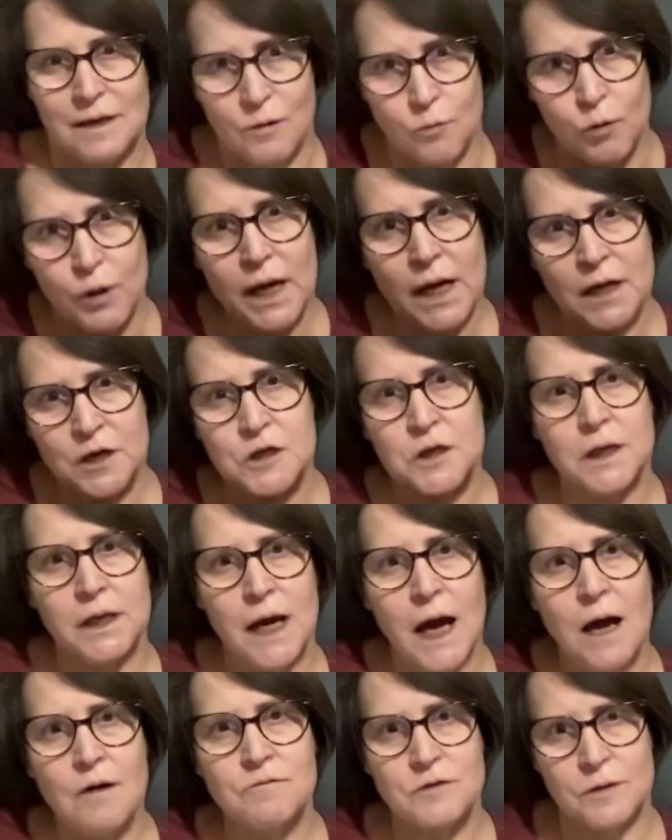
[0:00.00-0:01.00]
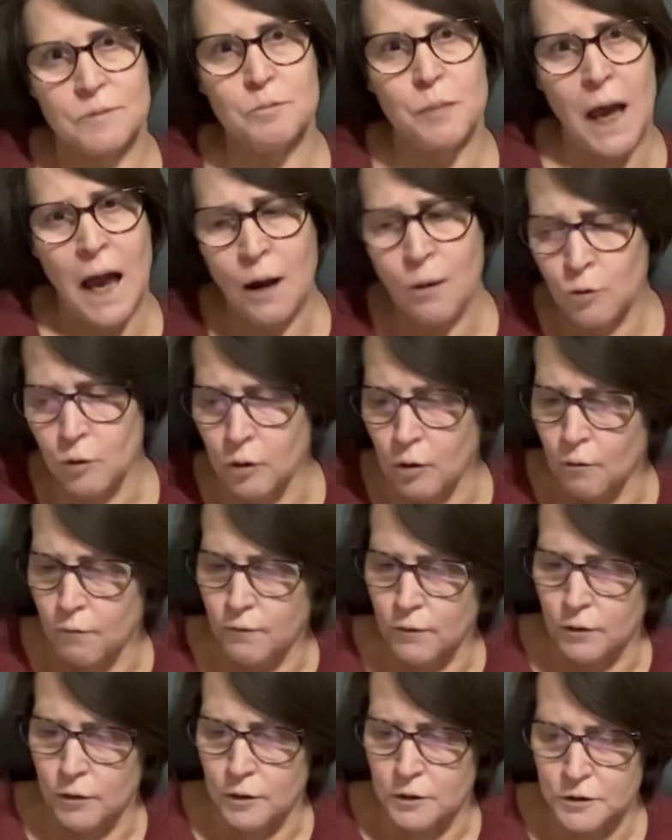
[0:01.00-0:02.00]
we actually have some power
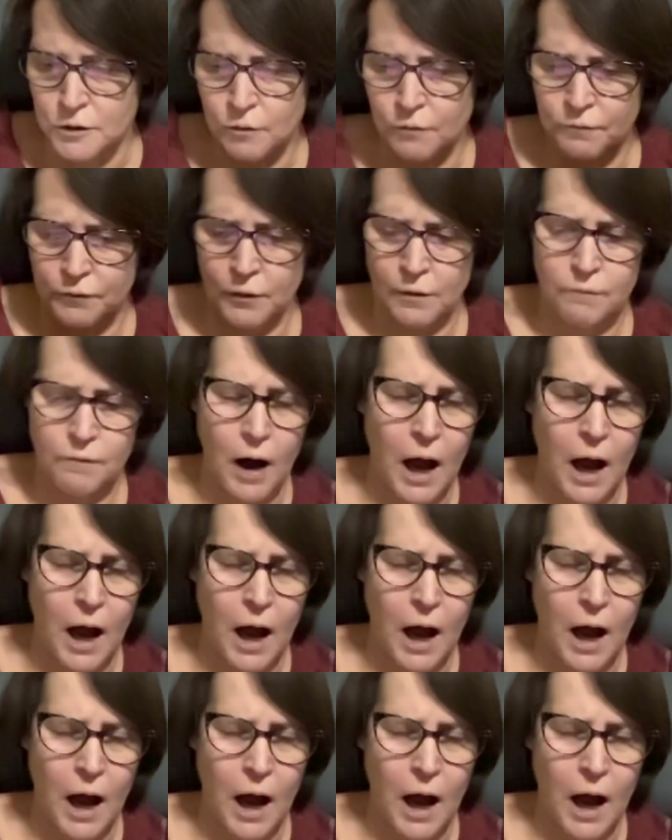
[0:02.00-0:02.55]
over. So if you have